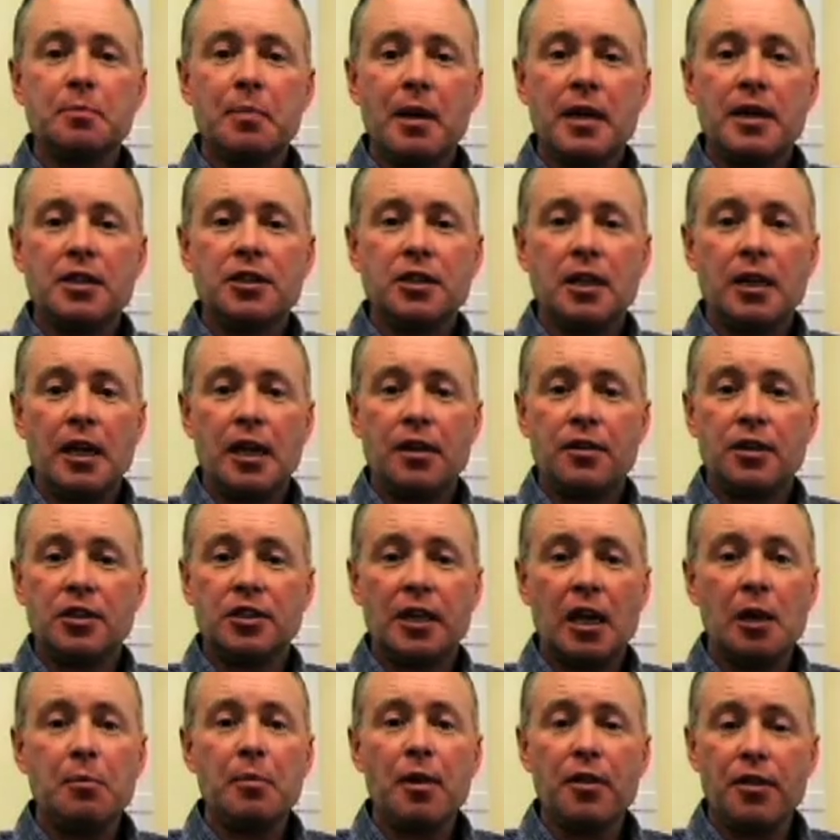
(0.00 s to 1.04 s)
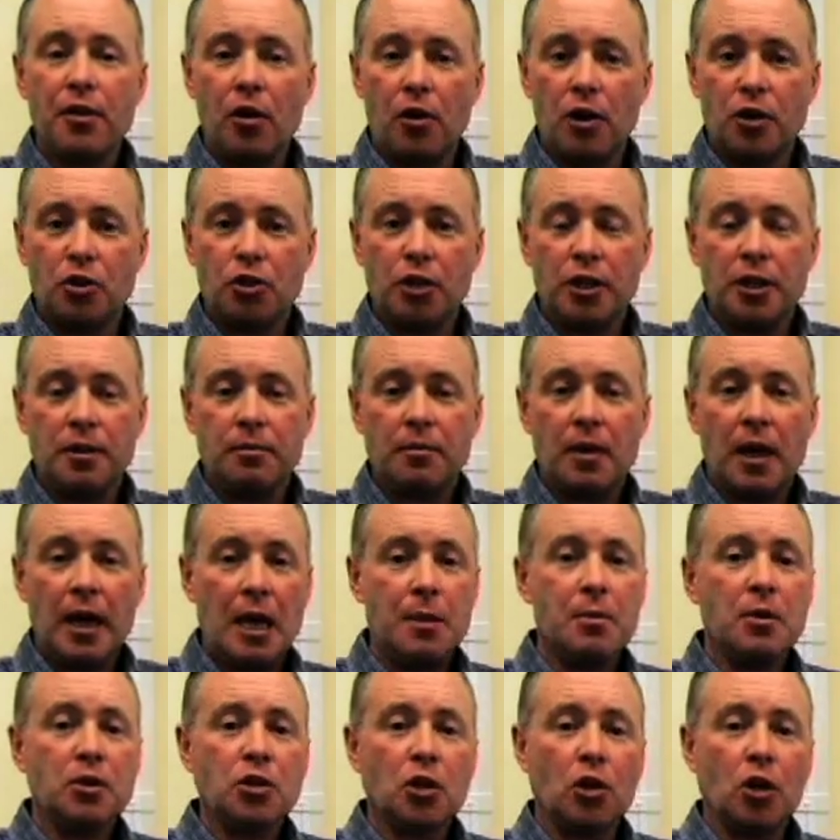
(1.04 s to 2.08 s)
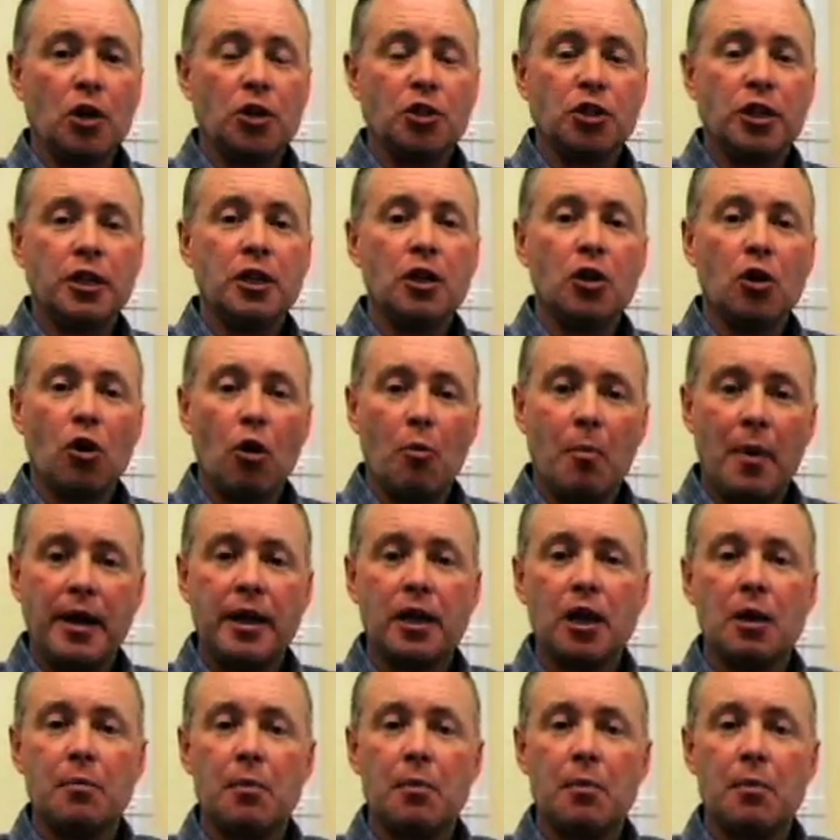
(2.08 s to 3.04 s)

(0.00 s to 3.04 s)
based in either cell pathology, haematology or medical